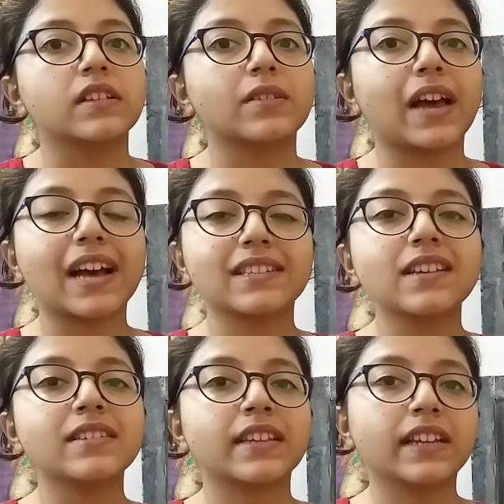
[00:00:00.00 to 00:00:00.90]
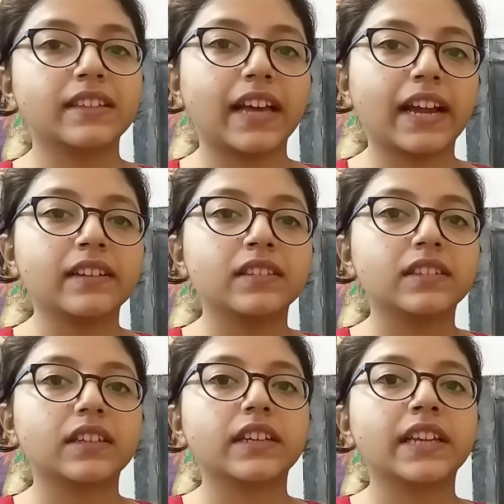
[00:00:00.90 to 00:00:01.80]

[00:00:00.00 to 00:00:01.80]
So as I said that the